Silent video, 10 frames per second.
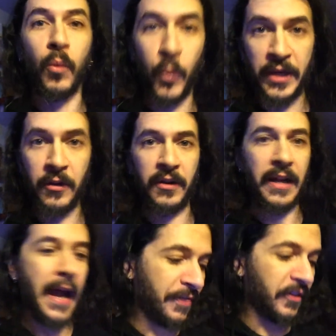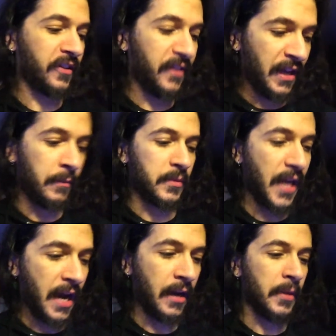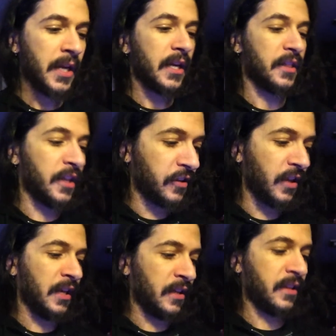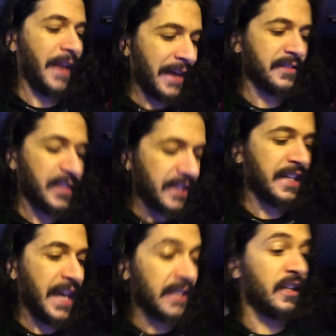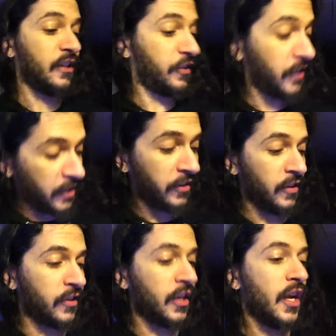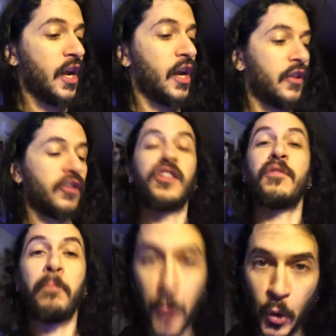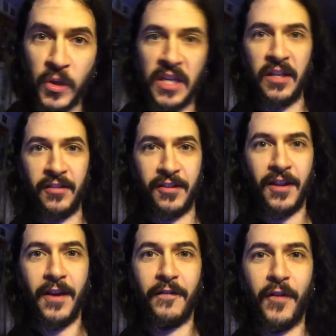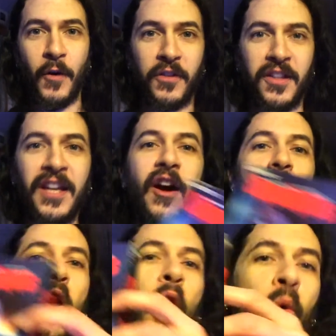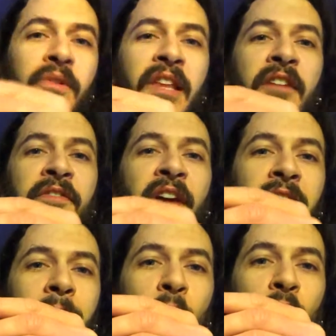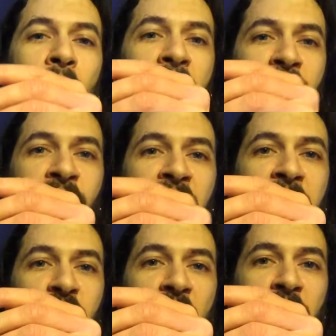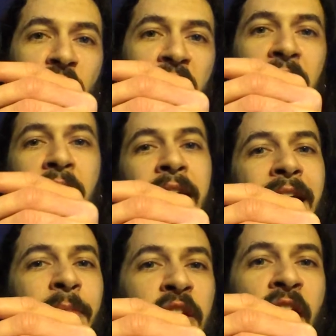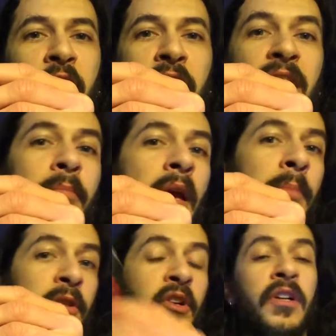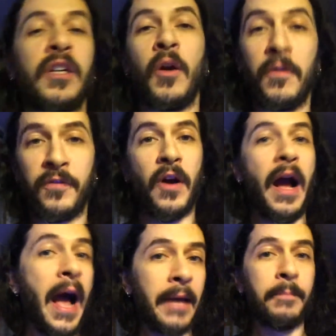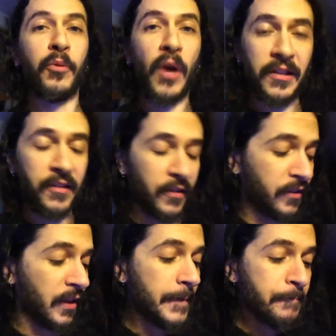weird at the same time. This is 1986's Spookies, folks, only available on VHS. You can get it on Amazon or eBay, but they're going to go for high prices.